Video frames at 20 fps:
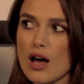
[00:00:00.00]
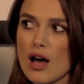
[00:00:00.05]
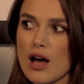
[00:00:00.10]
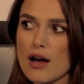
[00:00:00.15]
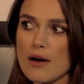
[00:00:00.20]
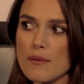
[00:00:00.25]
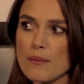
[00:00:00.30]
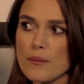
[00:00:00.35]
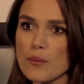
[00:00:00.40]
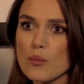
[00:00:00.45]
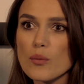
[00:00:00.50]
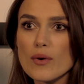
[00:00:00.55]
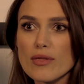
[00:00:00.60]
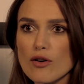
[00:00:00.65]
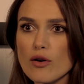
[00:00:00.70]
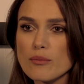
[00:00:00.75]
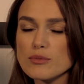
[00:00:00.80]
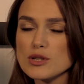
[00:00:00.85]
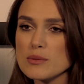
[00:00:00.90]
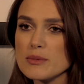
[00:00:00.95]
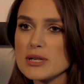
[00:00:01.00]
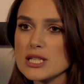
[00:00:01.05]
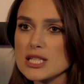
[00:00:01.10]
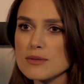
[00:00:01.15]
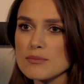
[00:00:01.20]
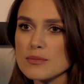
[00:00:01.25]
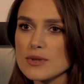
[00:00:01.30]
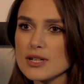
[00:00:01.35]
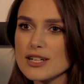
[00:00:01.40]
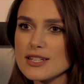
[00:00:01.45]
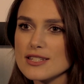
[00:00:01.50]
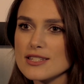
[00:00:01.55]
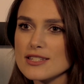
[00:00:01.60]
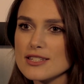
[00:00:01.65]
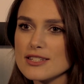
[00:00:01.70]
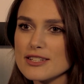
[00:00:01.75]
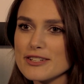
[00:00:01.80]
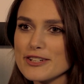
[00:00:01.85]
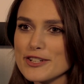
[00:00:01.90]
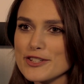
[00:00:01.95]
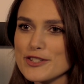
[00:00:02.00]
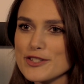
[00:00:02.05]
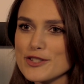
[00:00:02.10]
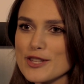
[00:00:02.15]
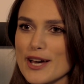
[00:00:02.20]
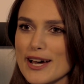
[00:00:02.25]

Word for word: um, with optimism, because because